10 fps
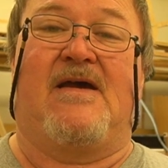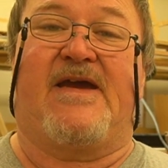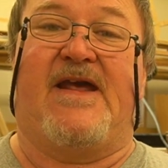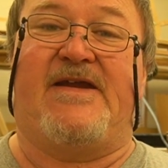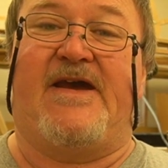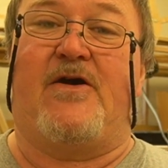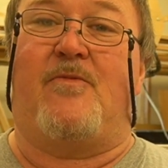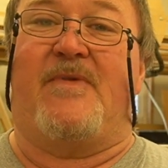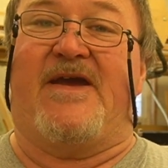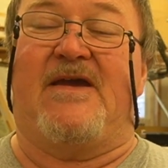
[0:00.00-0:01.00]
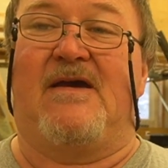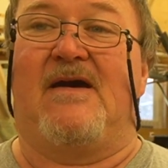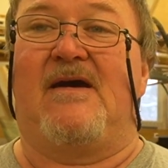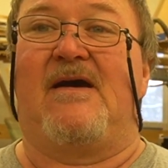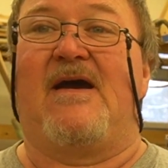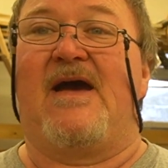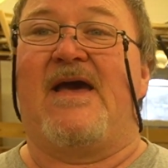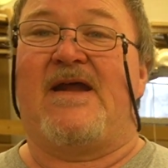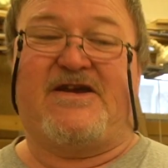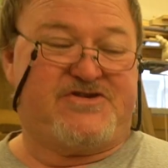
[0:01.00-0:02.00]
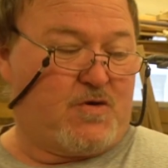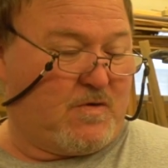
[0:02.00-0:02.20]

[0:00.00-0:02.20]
Can you help me?" And I show